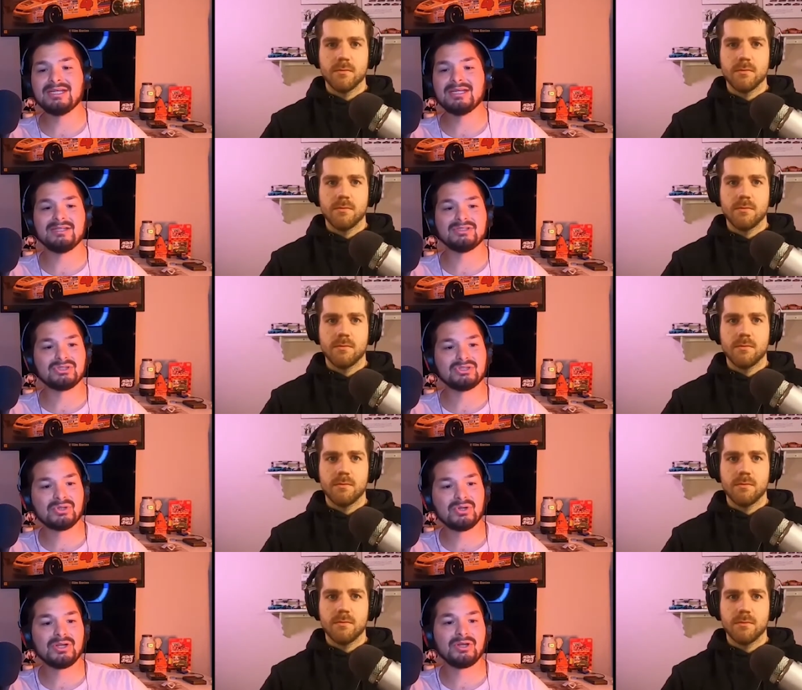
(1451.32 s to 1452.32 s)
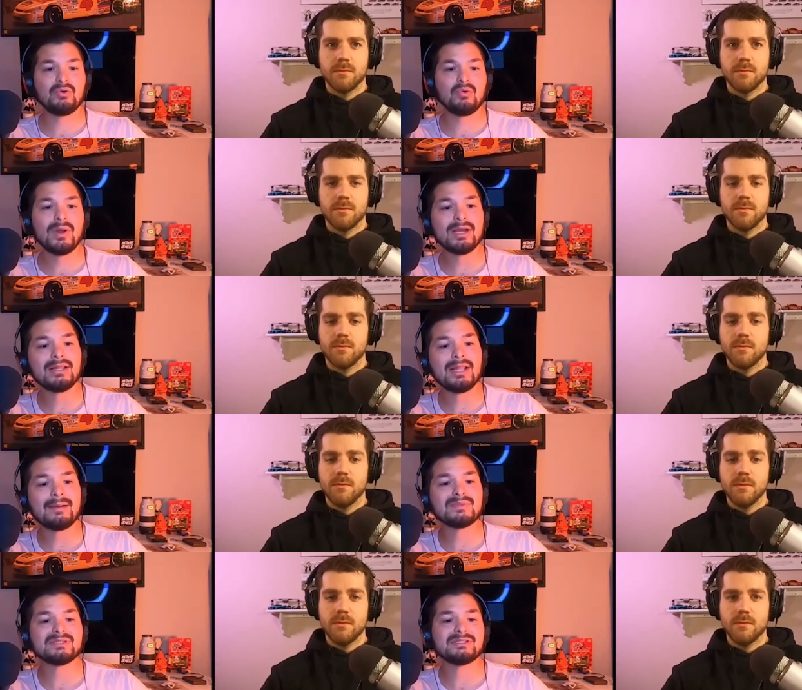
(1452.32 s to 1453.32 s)
Speaker 1: is turning quick
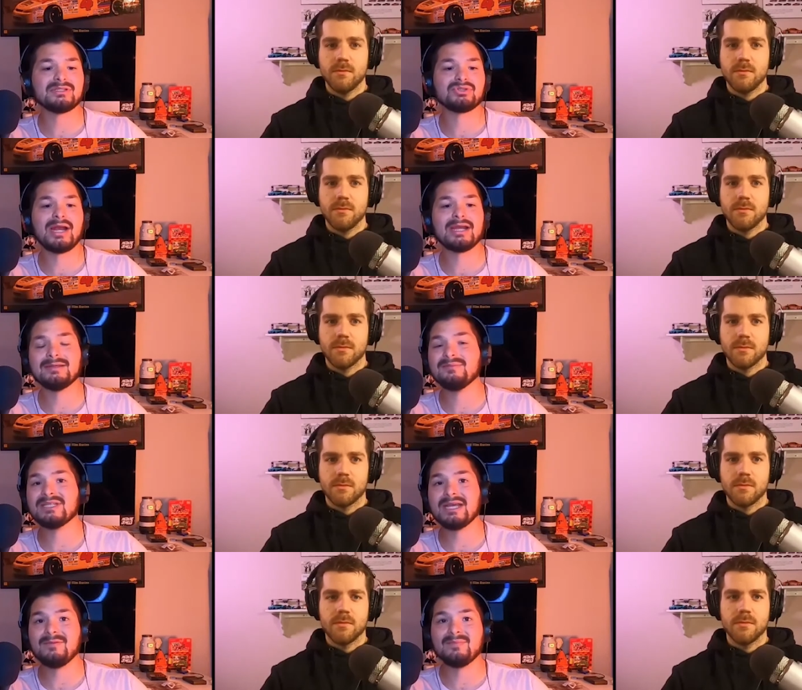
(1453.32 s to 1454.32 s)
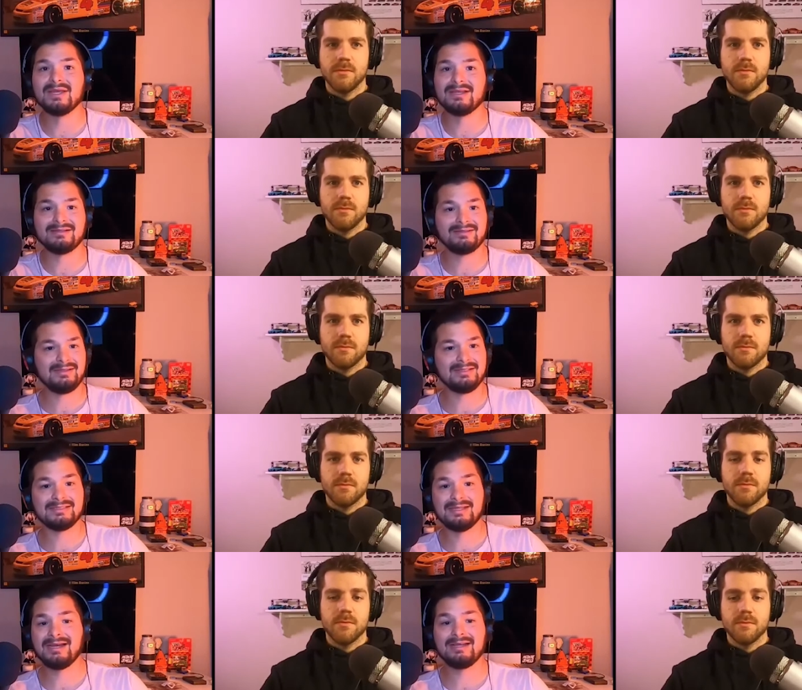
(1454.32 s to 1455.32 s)
laps to track him down, man. It's
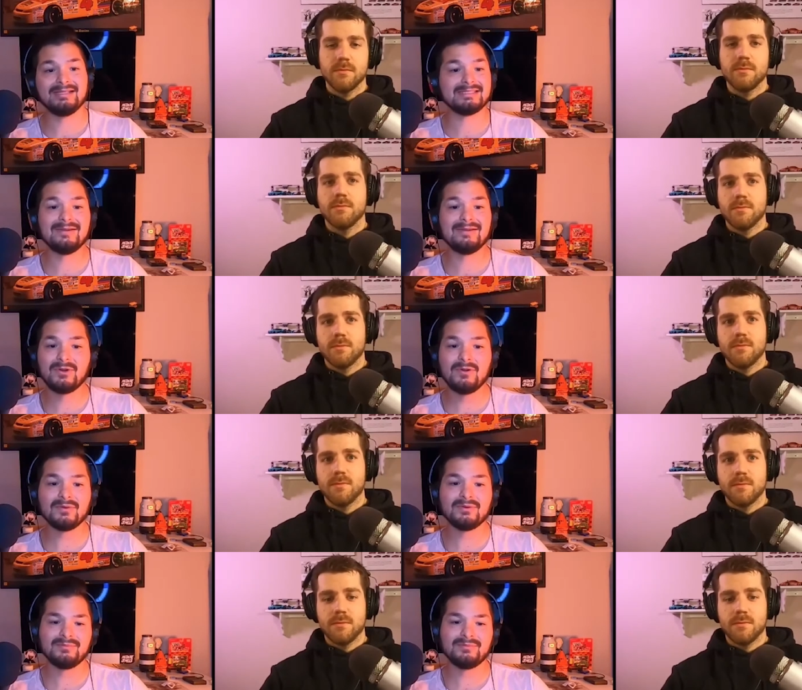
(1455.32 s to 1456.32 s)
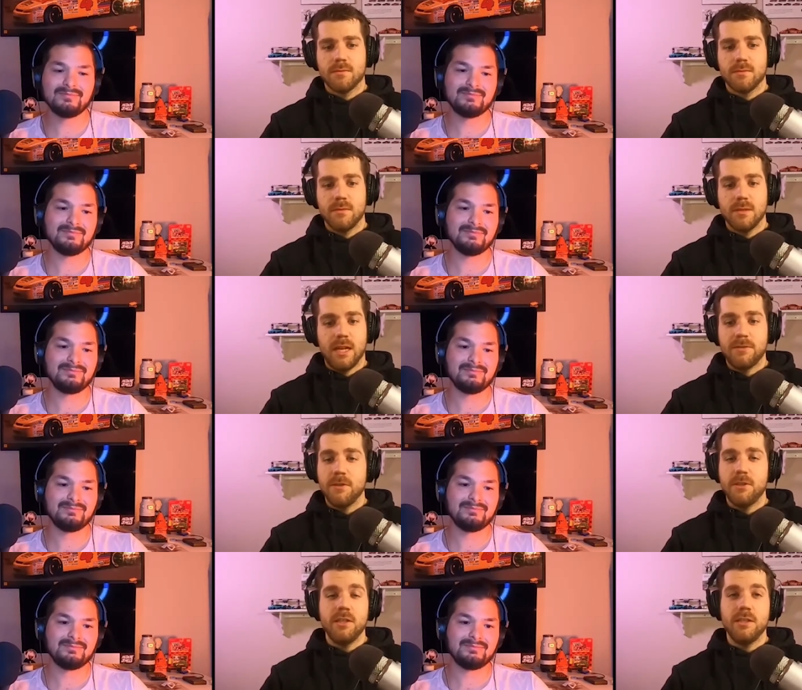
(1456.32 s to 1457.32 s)
not, it's never over.
Speaker 2: S V
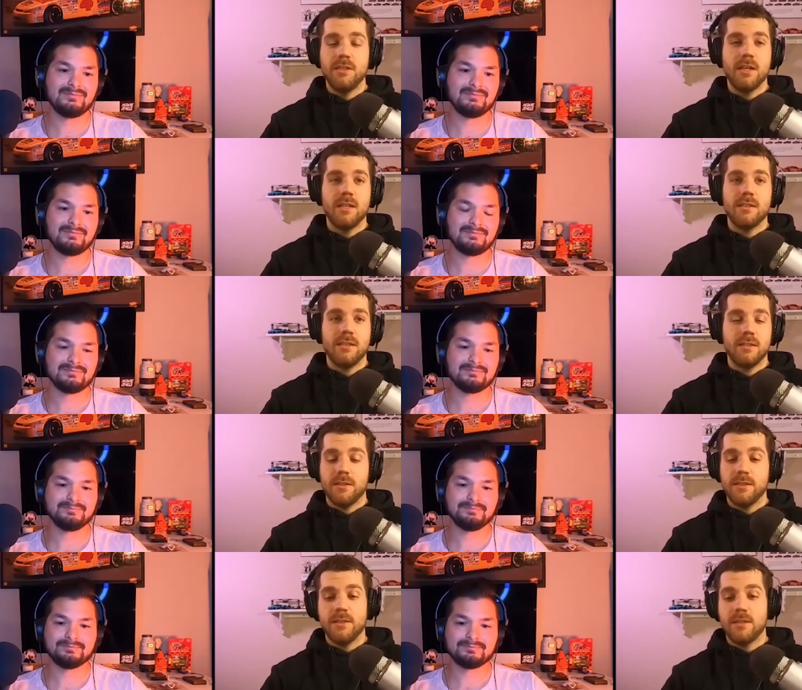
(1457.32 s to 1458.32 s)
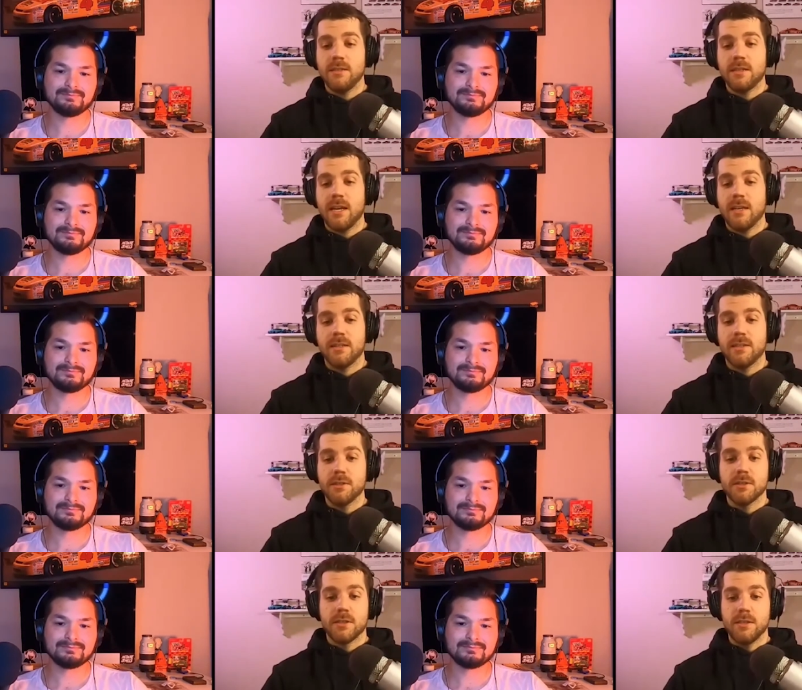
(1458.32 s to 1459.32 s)
G, he's not, you know, this is his kind of
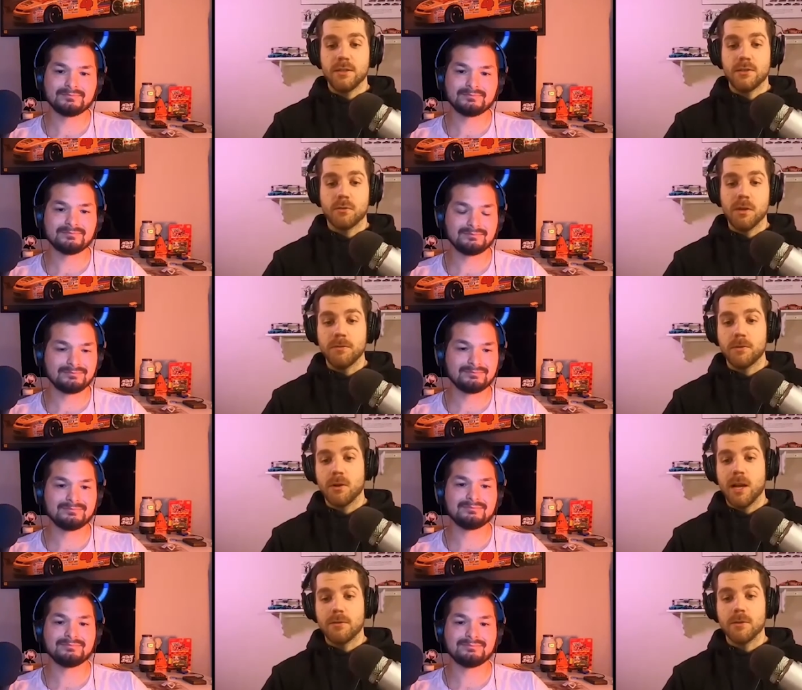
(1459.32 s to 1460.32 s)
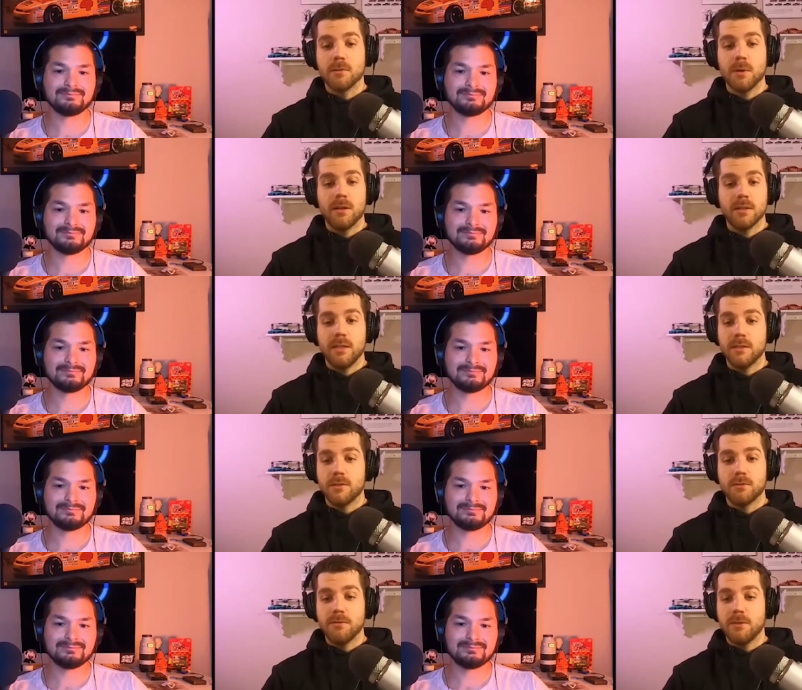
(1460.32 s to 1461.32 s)
conditions. He's a drift driver as well. He does
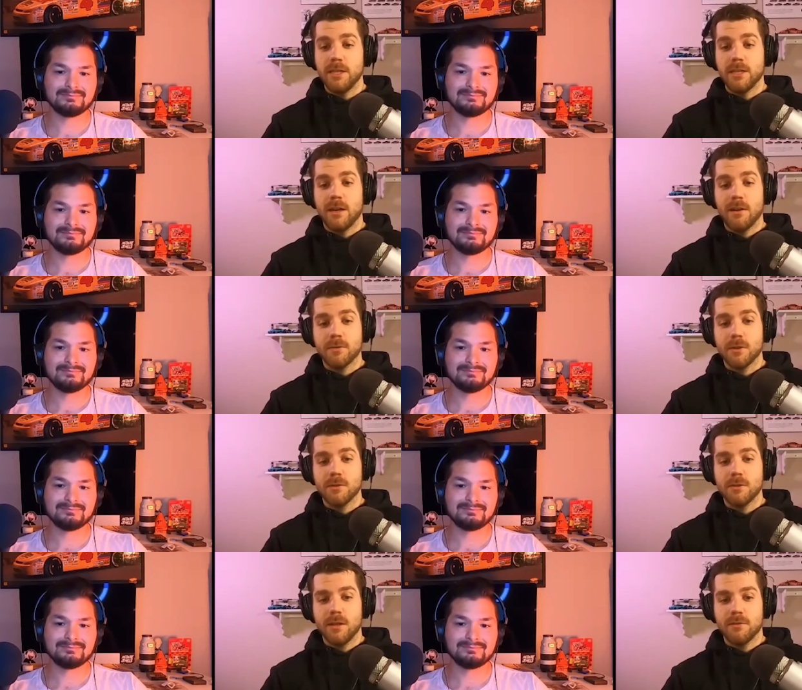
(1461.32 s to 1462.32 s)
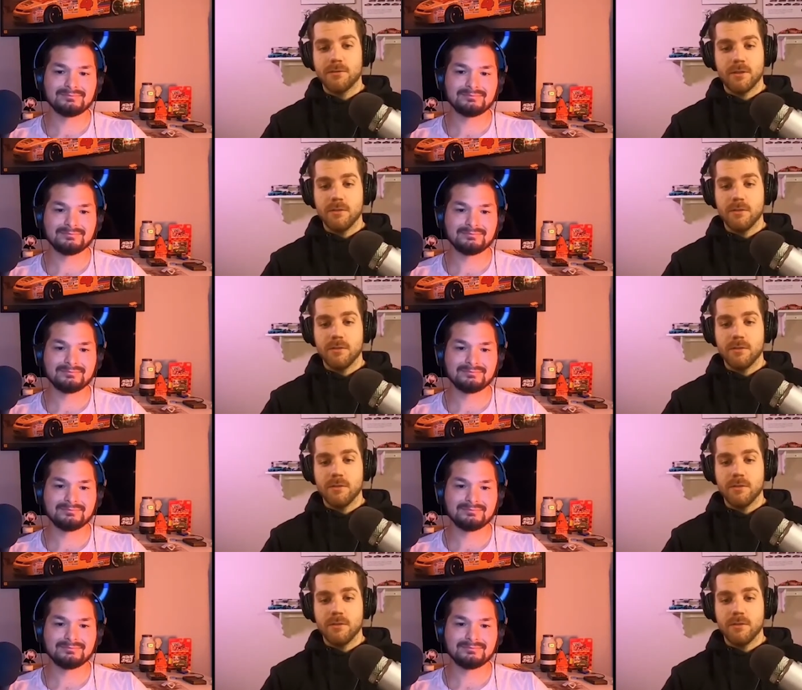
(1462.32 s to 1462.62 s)
drifting and off-road stuff. You know,